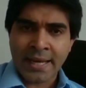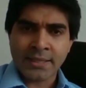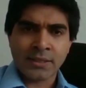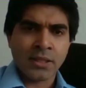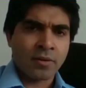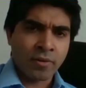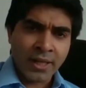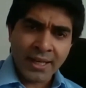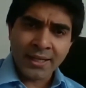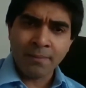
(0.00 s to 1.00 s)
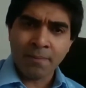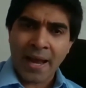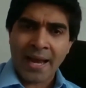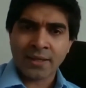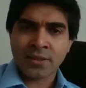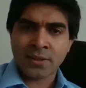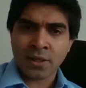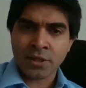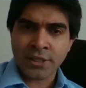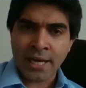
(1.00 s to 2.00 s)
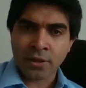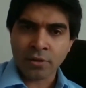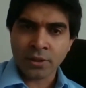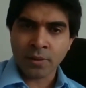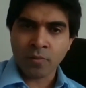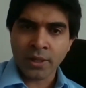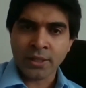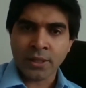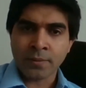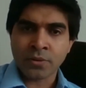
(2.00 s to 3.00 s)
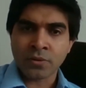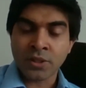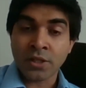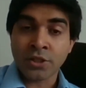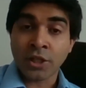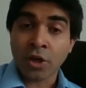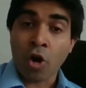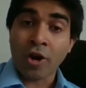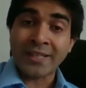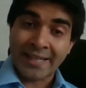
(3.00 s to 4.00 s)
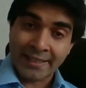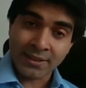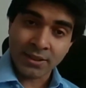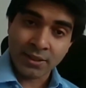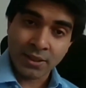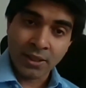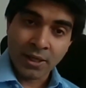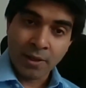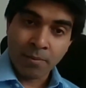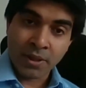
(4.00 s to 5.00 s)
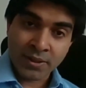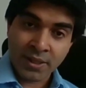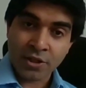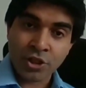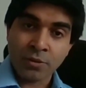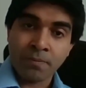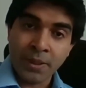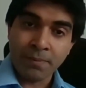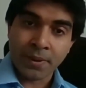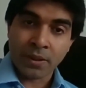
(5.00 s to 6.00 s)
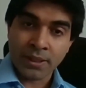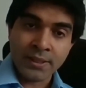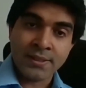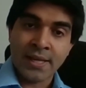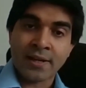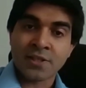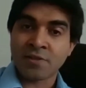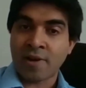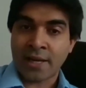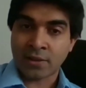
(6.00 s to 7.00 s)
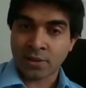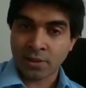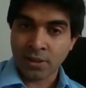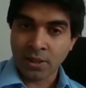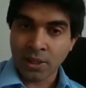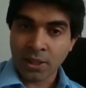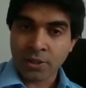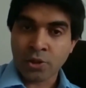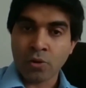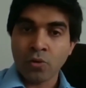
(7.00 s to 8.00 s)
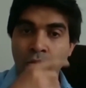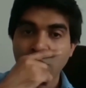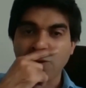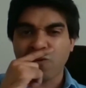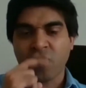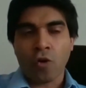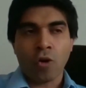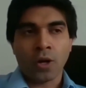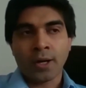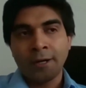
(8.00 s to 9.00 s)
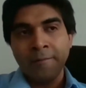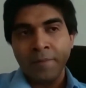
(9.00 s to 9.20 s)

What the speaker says: has a really bad search algorithm when it comes to searching content, but searching people is their strength. So you look for